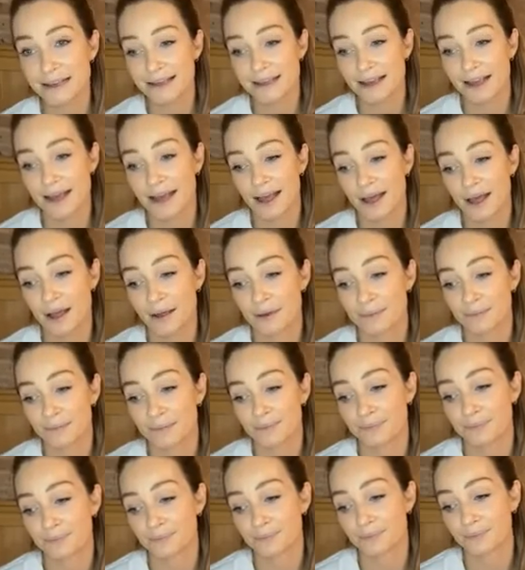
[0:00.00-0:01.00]

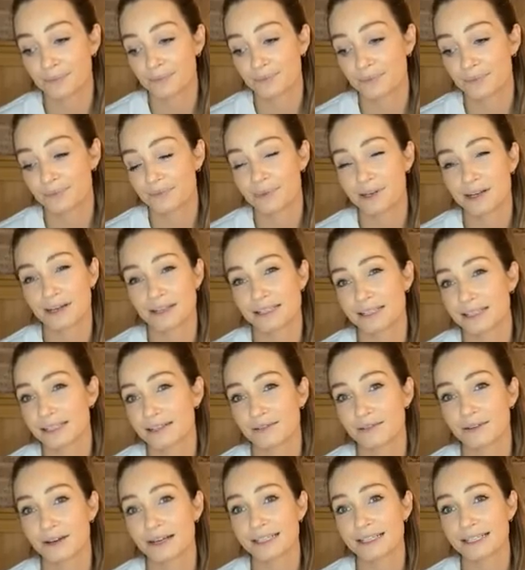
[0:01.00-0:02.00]
But I
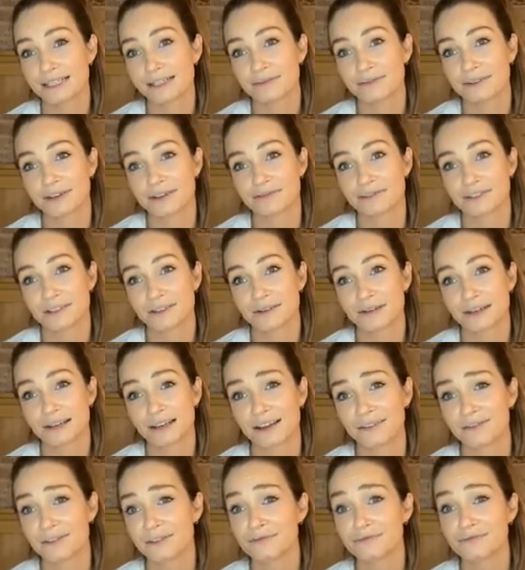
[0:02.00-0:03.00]
still love doing
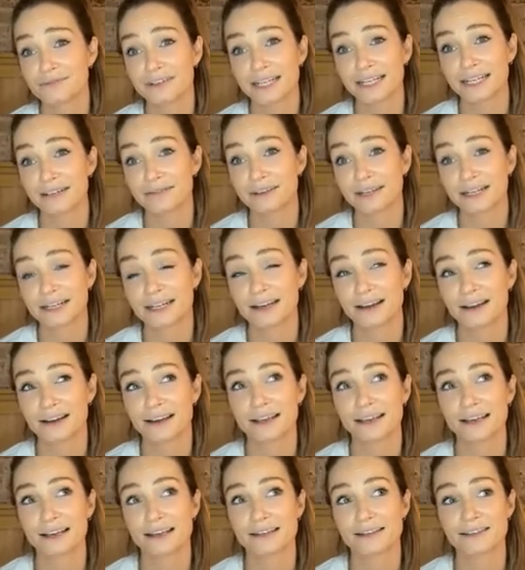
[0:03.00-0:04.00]
it. I feel really, really
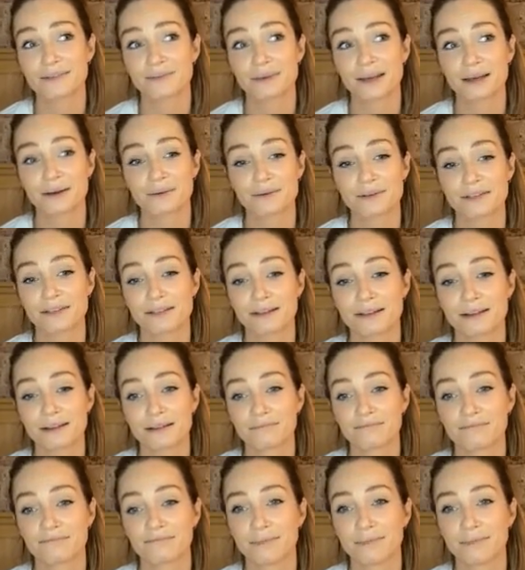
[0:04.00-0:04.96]
lucky to be able to